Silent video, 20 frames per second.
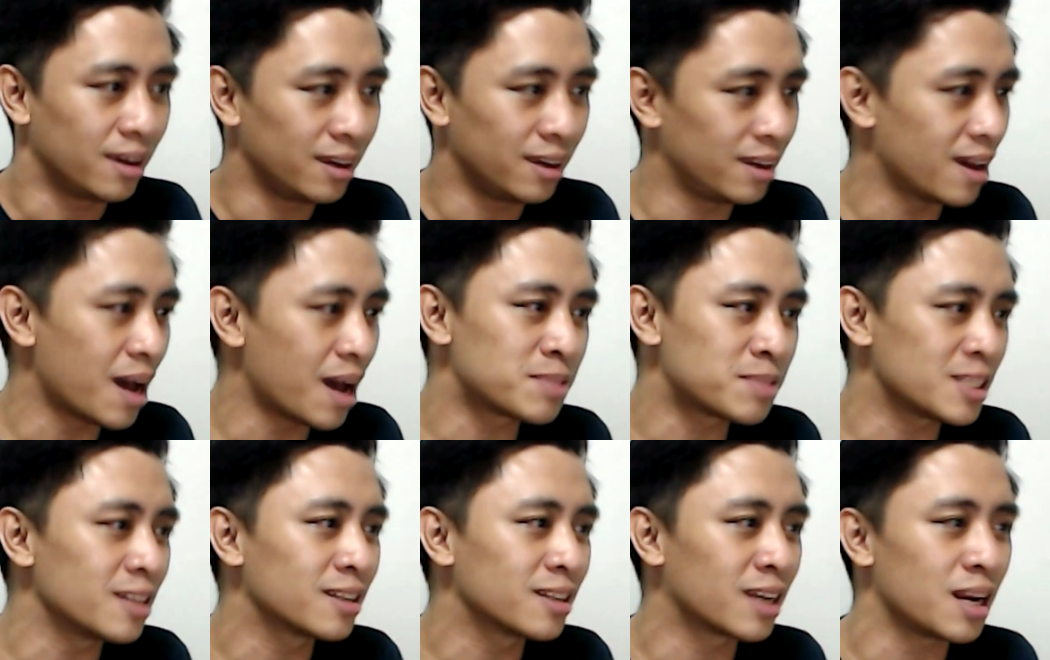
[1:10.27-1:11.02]
I'm
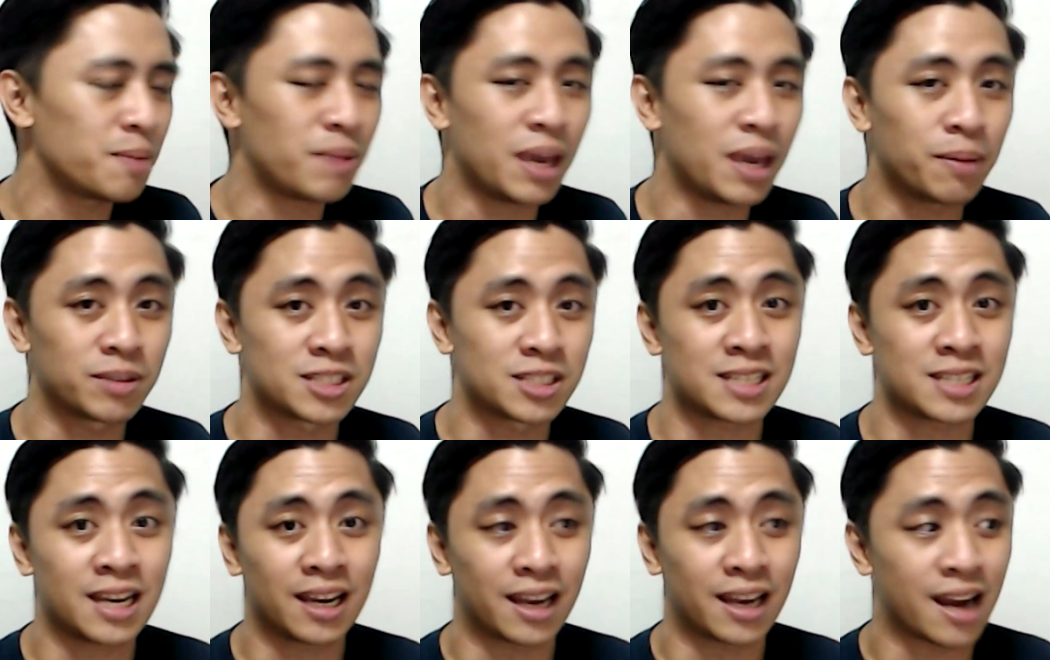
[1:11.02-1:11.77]
still gonna be able to
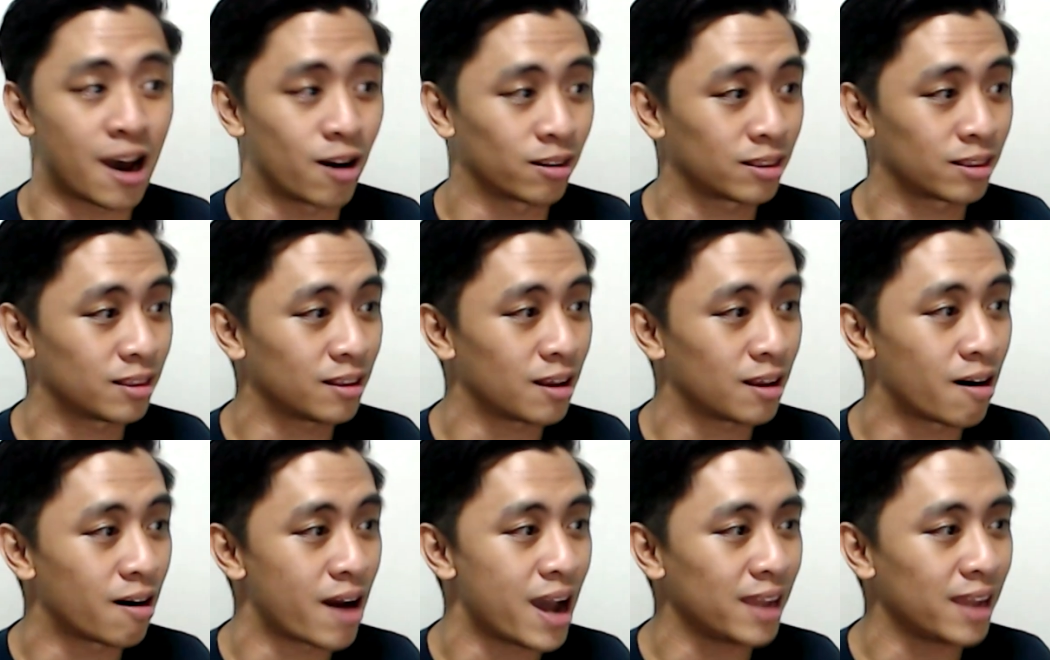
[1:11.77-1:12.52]
take it out,
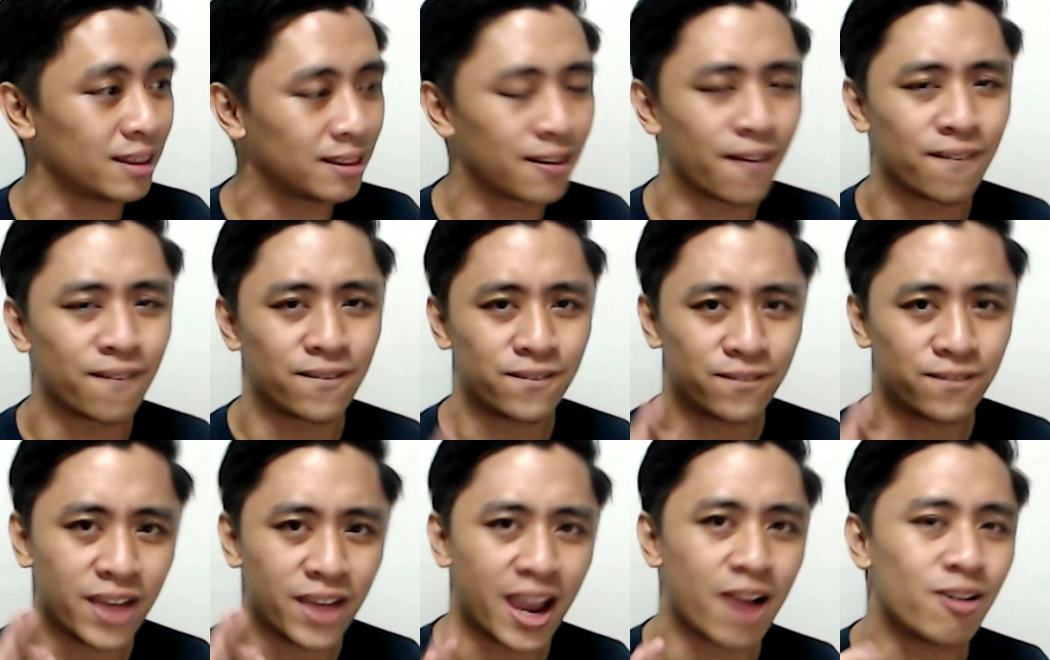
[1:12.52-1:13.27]
alright?
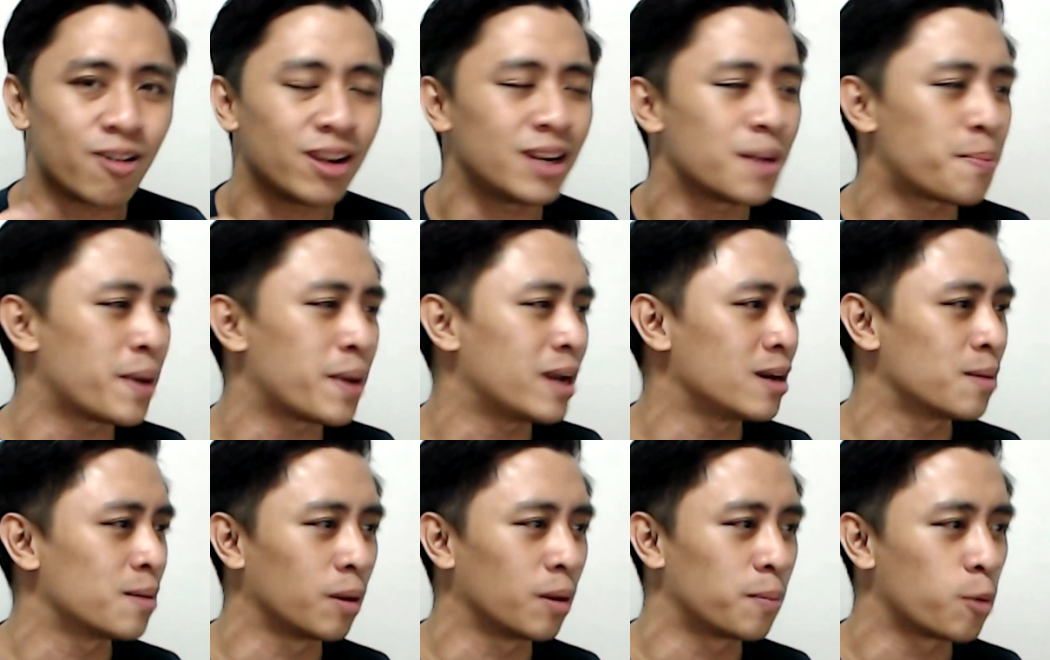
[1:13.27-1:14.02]
Very
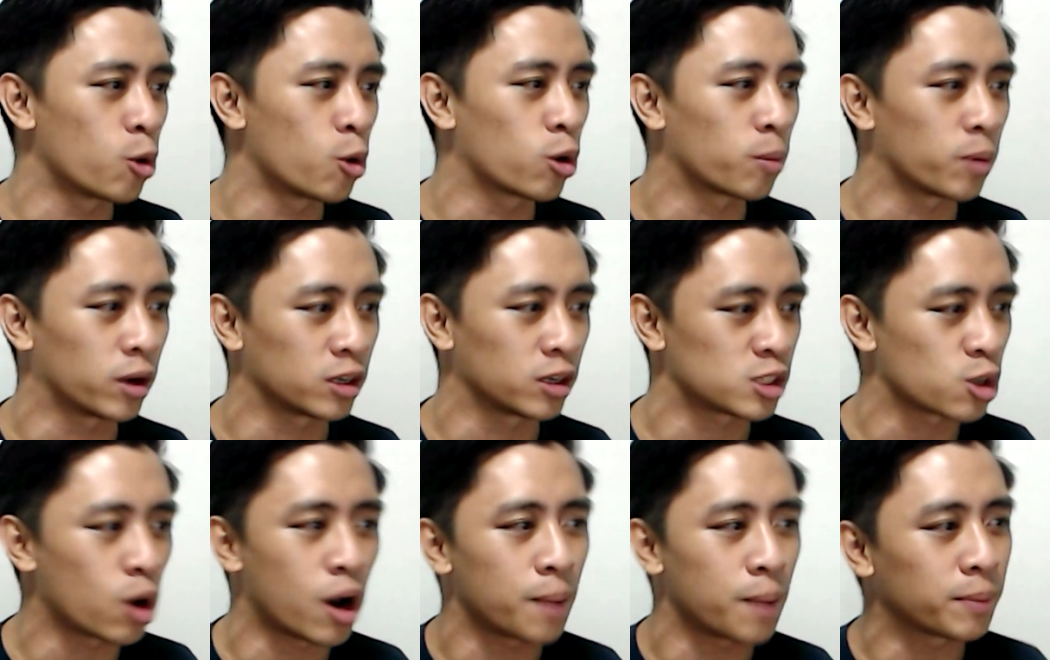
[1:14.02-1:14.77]
dependable Pokemon.
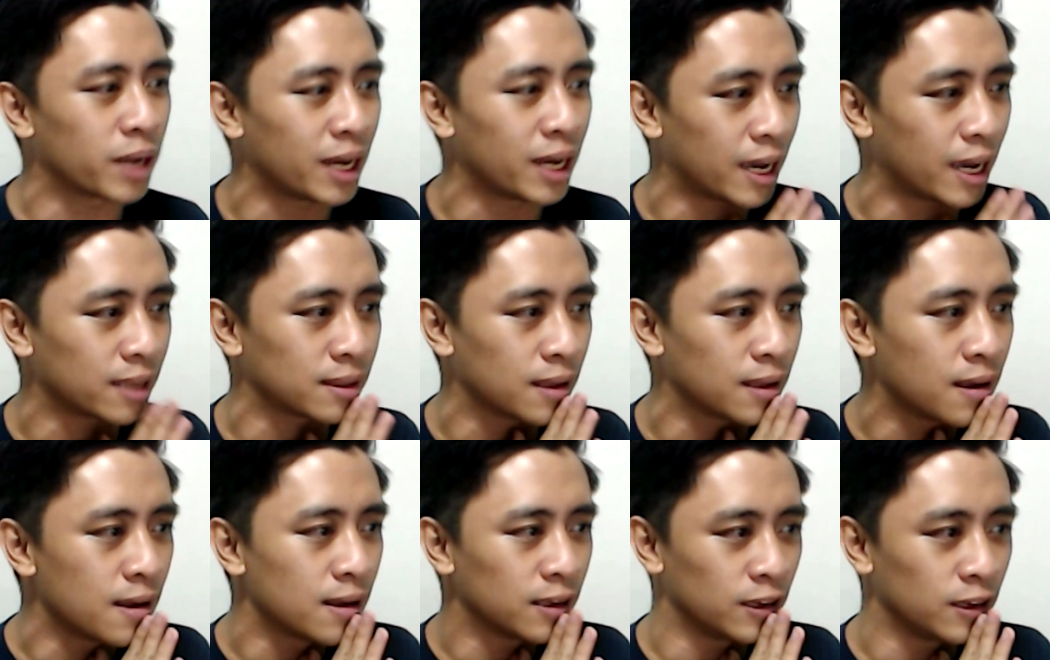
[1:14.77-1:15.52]
So I'm gonna get,
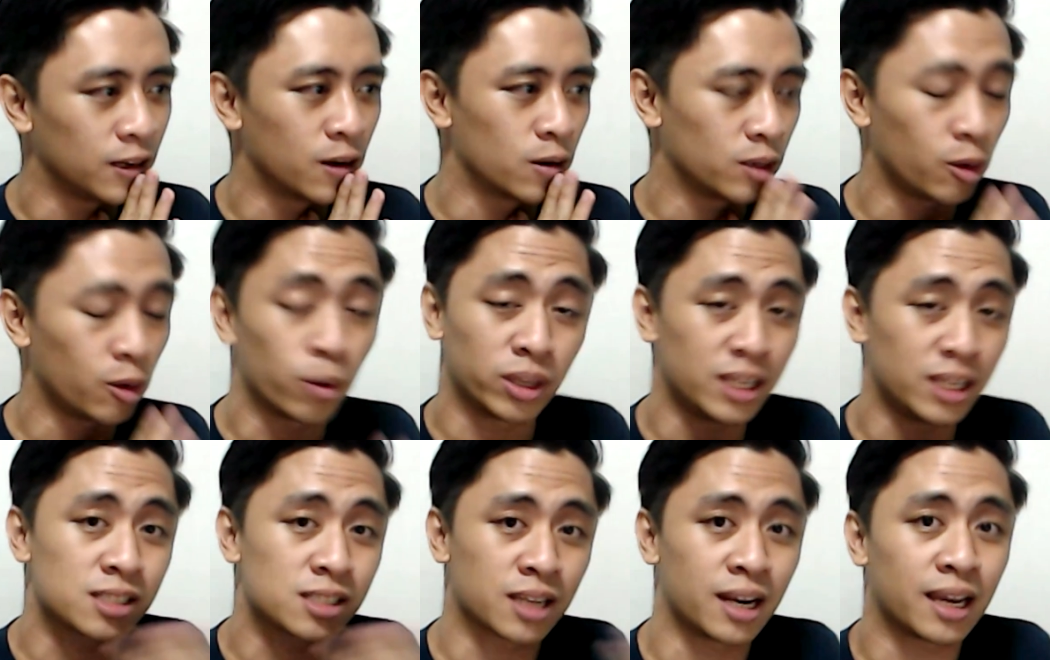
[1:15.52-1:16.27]
you know, well,
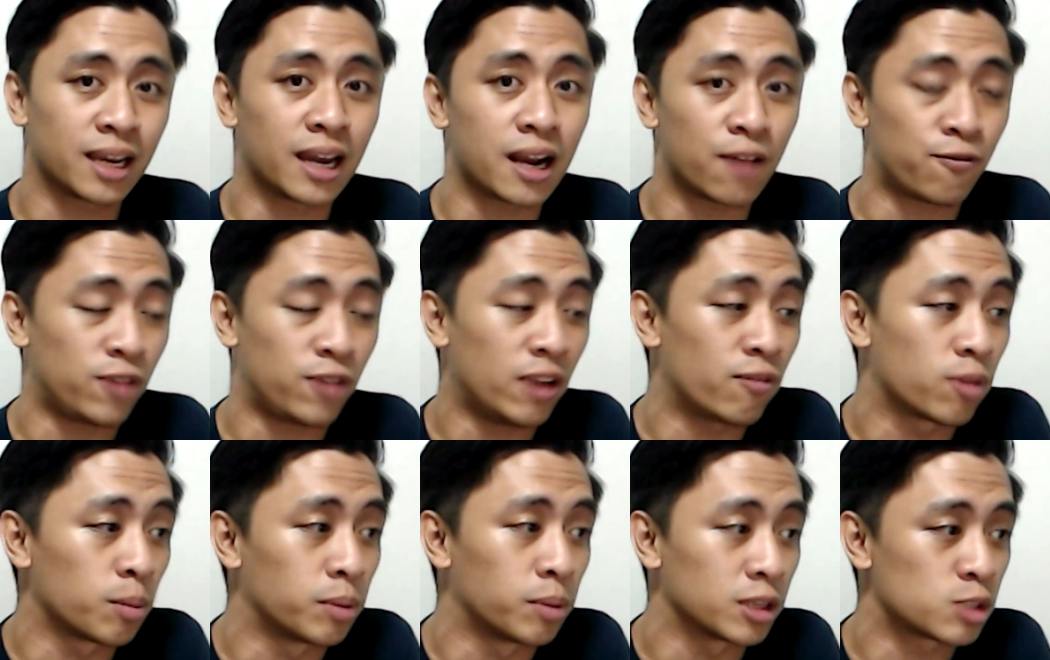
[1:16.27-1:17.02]
he's gonna get a
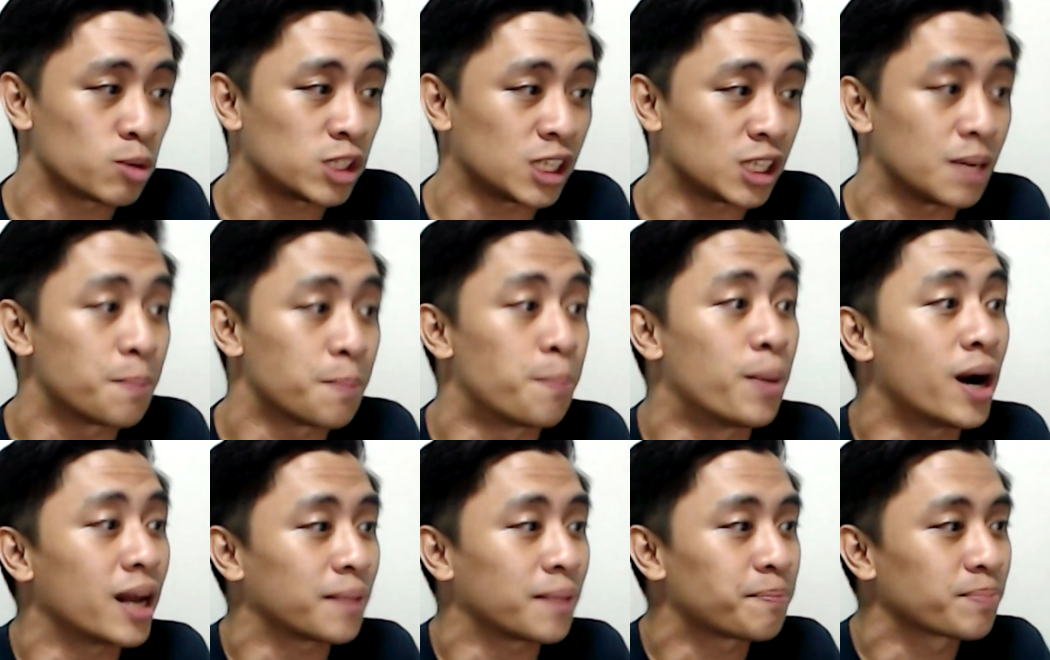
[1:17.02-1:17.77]
favorable switch in,
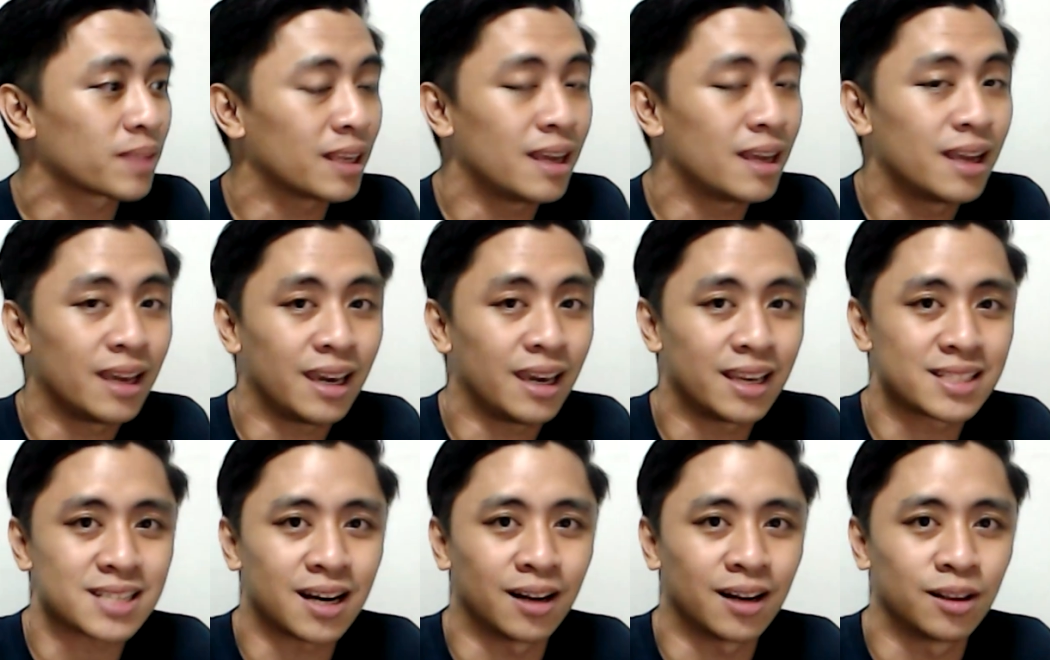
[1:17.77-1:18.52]
but
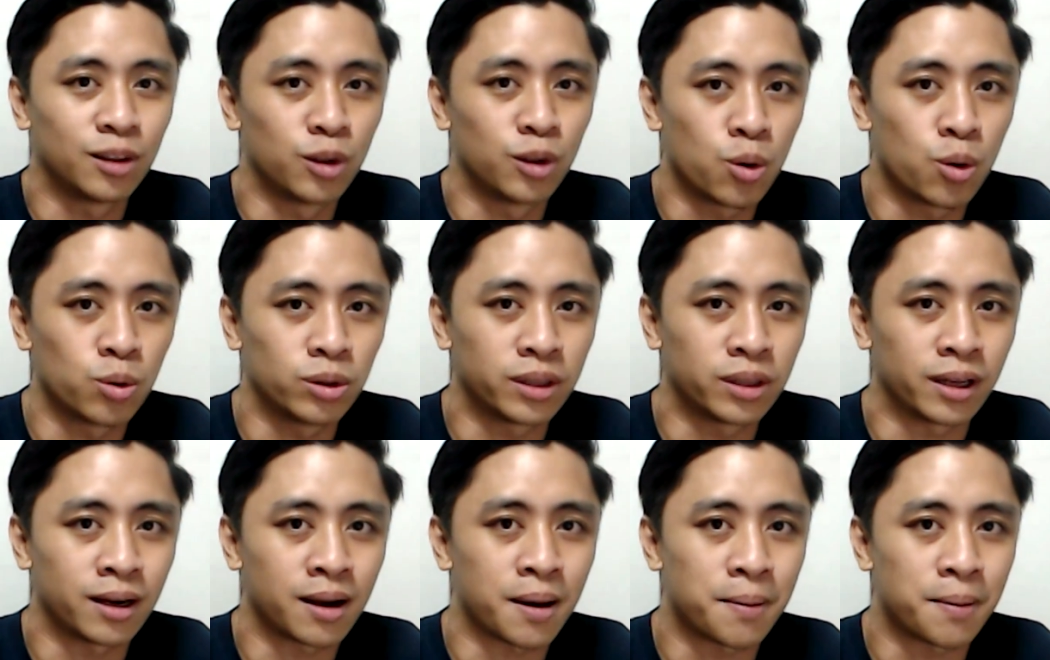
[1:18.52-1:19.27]
it's a
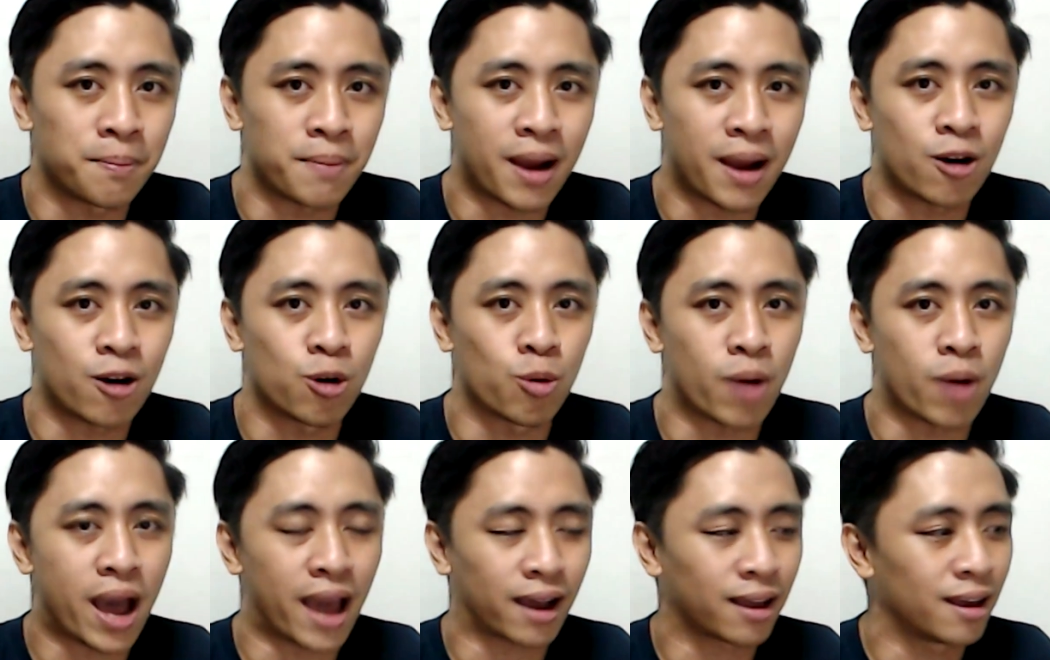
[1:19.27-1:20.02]
Alolan
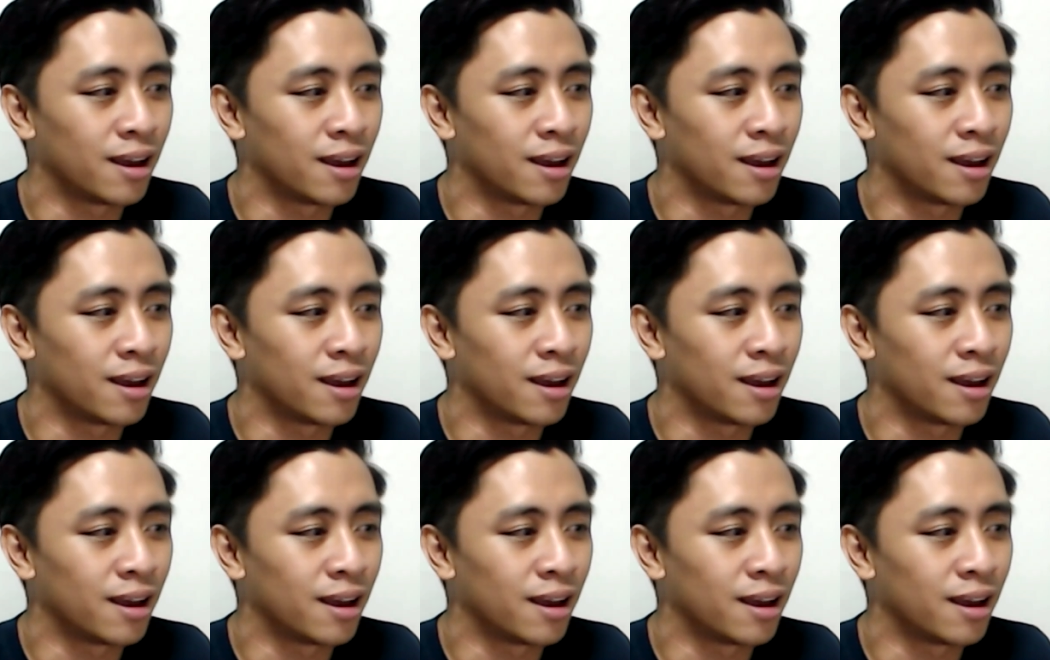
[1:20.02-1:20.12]
Marowak.